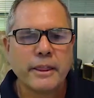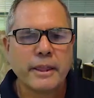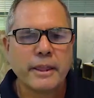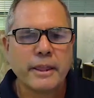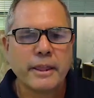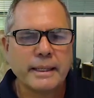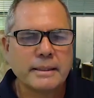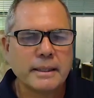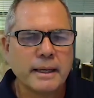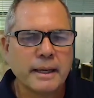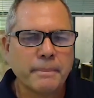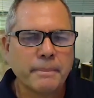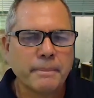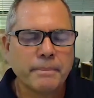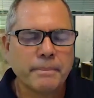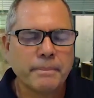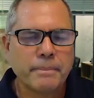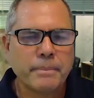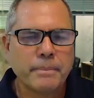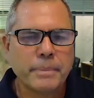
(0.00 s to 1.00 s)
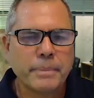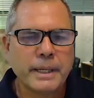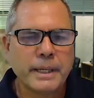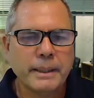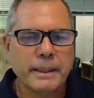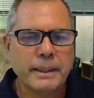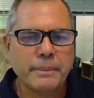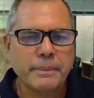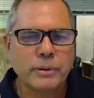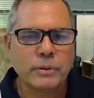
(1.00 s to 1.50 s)
that
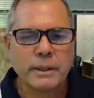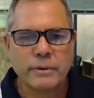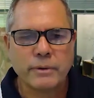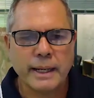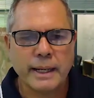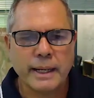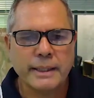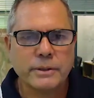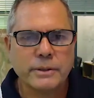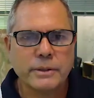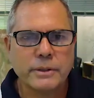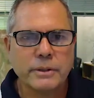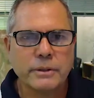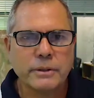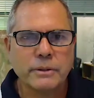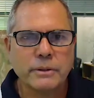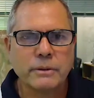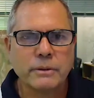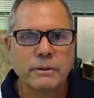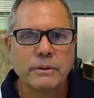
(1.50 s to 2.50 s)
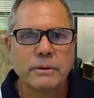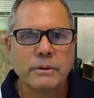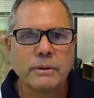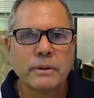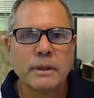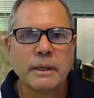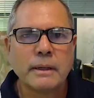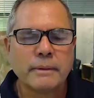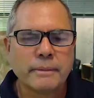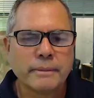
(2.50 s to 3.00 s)
people can relate to.
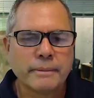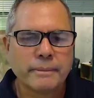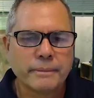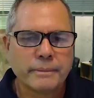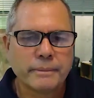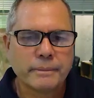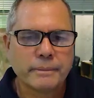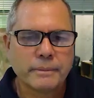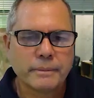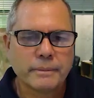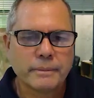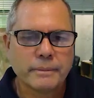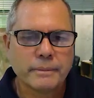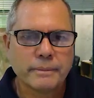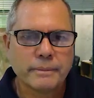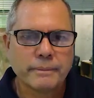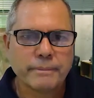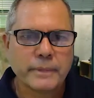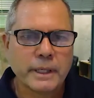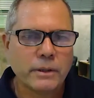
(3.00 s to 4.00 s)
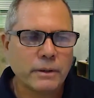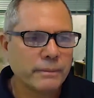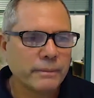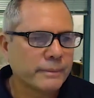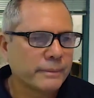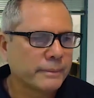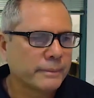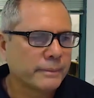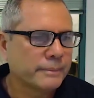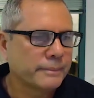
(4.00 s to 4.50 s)
Thank you.